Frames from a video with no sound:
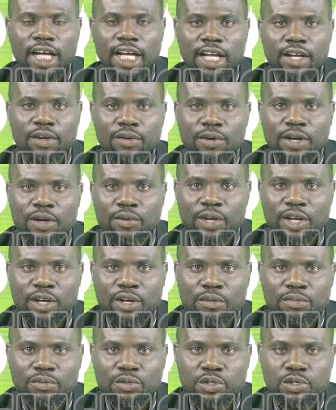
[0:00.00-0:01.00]
Hello and
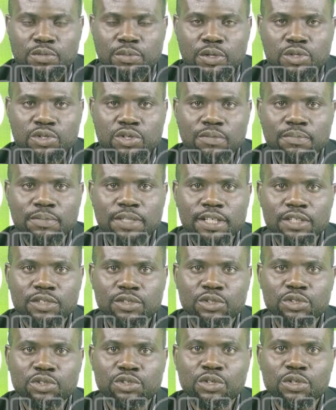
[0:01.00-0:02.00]
welcome to Sports
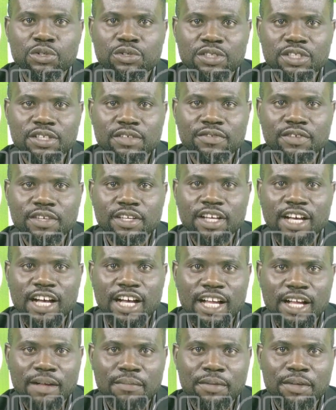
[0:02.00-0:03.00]
Update on Trust TV.
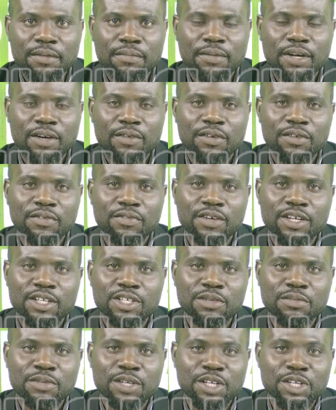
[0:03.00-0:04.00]
I am Emmanuel
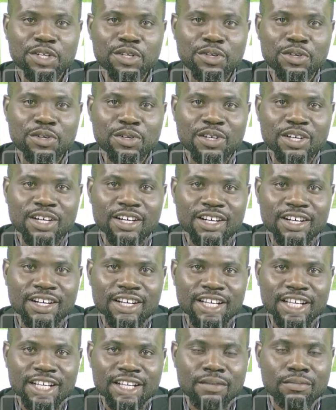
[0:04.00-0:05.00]
Fashime. You know,
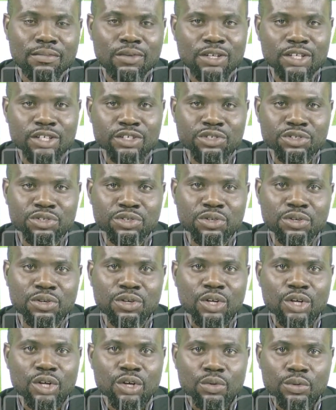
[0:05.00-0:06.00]
uh, in the morning
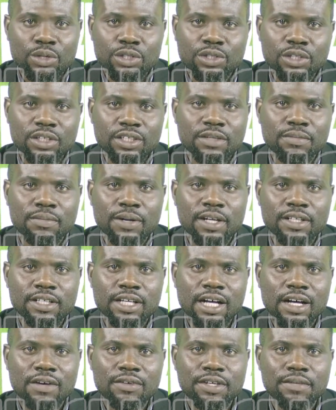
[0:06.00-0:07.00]
show, we talked about
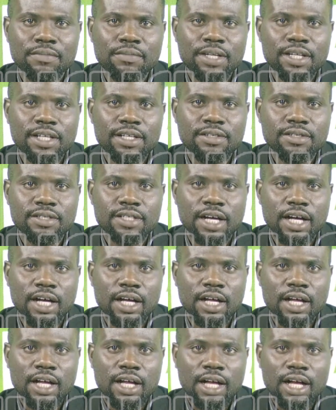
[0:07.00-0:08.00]
how the
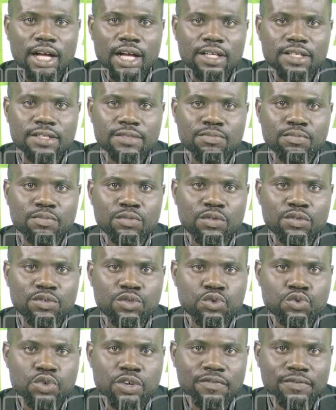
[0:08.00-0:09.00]
minister has moved
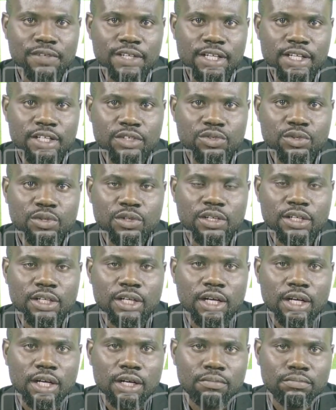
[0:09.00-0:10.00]
swiftly to
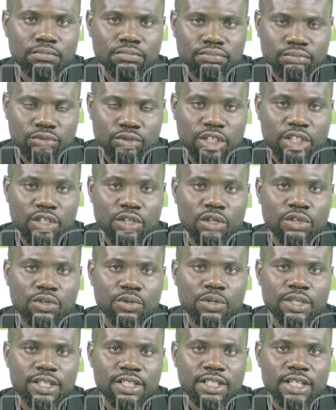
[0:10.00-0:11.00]
um, to
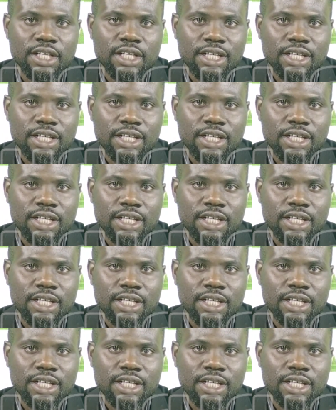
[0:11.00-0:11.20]
inaugurate